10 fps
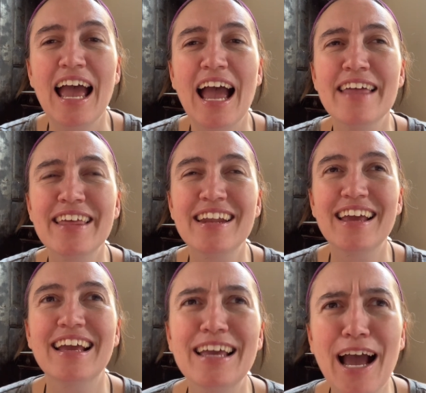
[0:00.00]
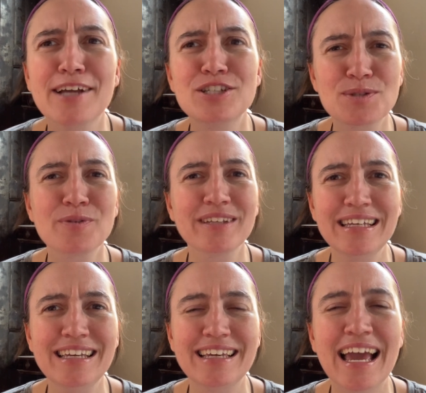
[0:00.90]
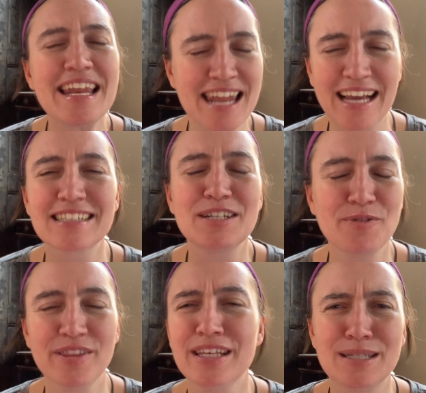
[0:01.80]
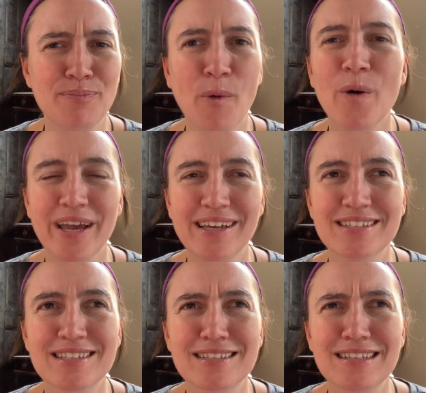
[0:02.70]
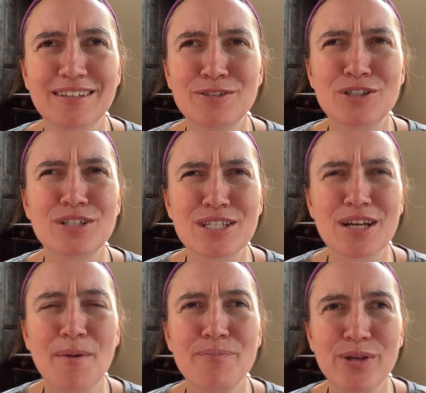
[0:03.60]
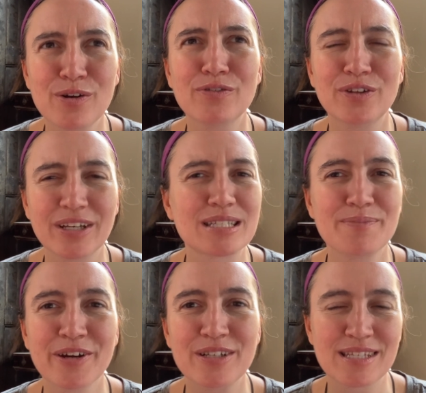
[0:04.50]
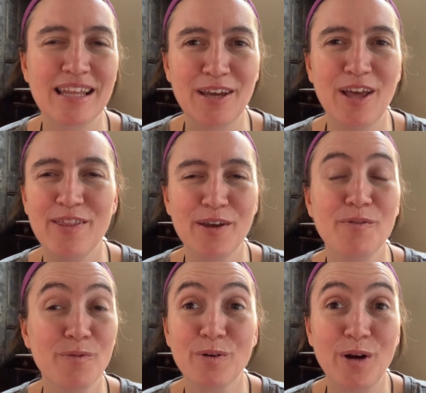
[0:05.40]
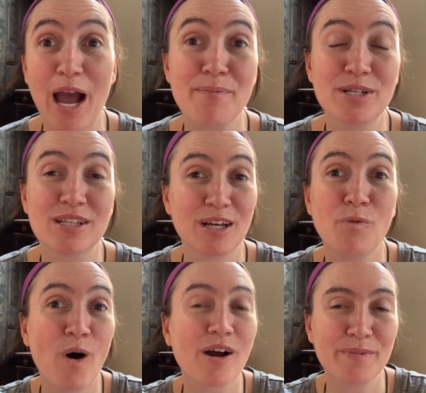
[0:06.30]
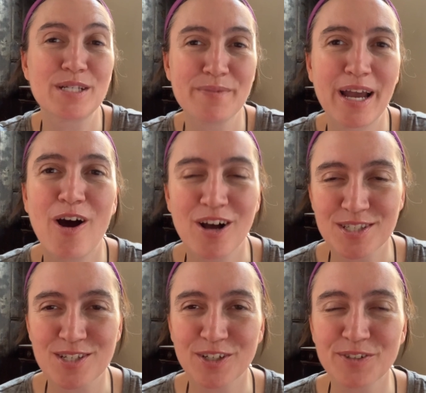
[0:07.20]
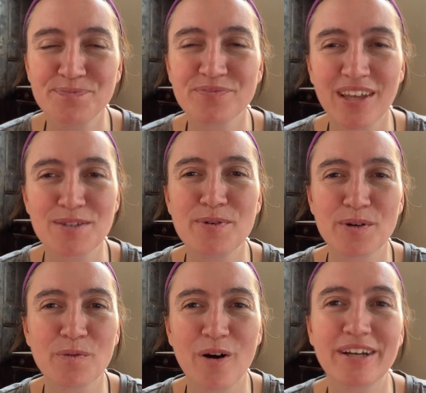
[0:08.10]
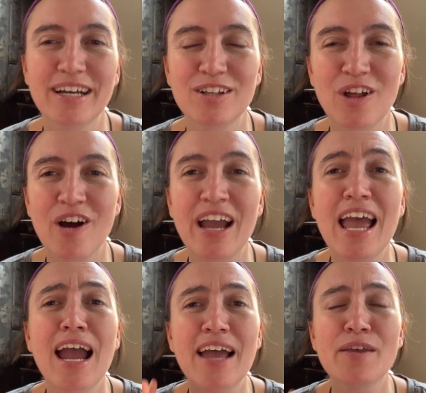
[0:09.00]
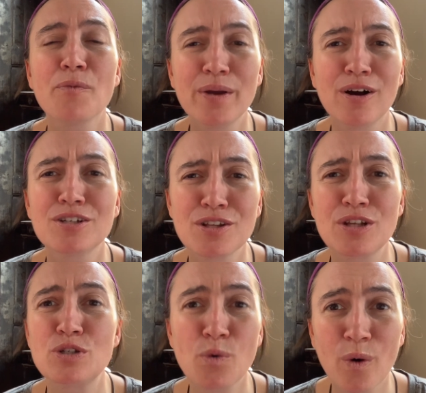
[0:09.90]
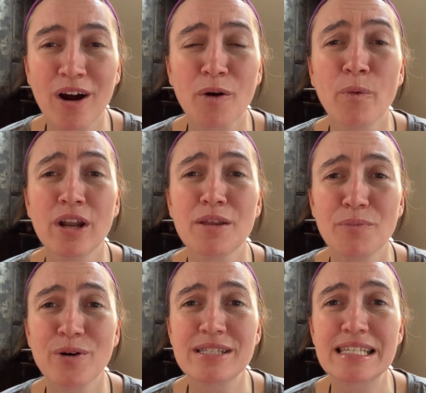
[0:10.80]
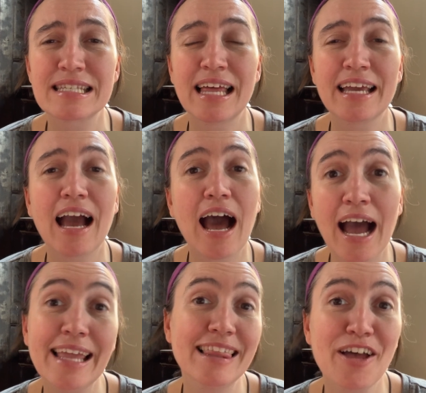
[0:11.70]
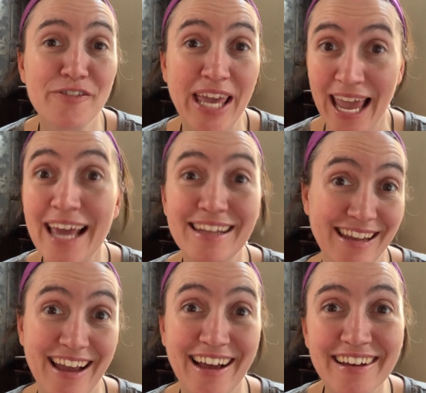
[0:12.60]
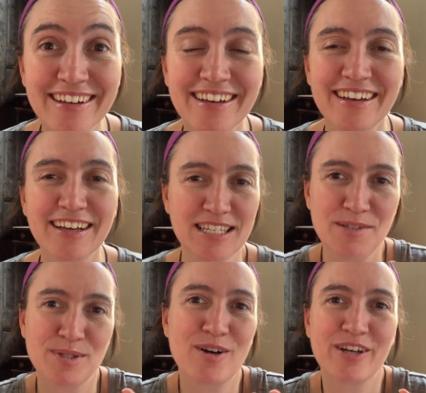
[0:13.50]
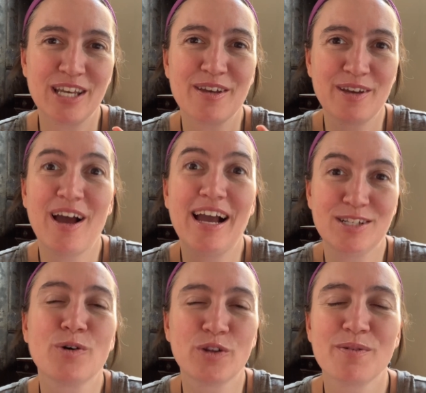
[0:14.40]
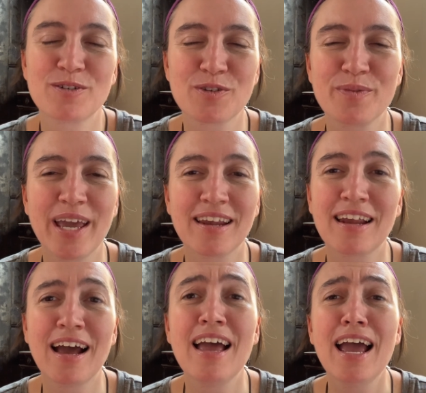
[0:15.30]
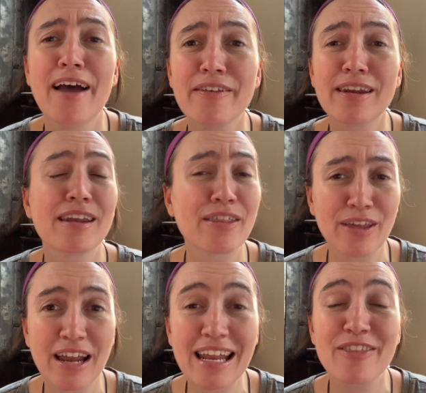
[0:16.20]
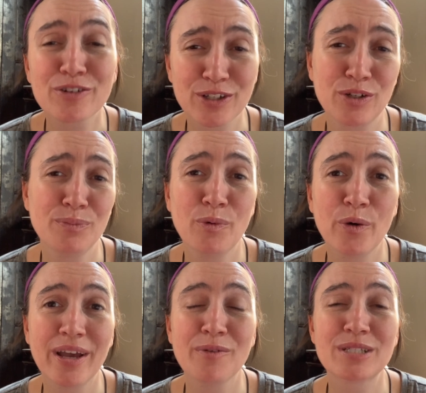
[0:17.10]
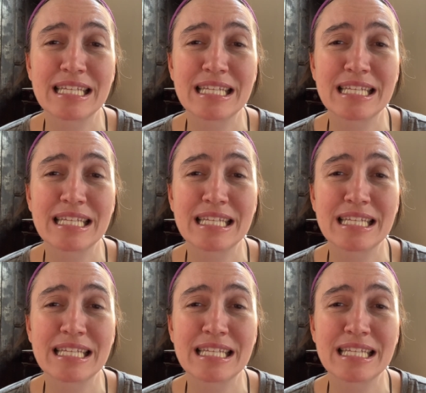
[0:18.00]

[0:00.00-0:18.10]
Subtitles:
And then I just really connected with these boys. It was just a beautiful experience, and they were happy to like walk me to my hostel as we were walking along. And then when we got to the door, one of the boys is like, I love Canada, because he was talking, I told him I was from Canada. And then another little boy was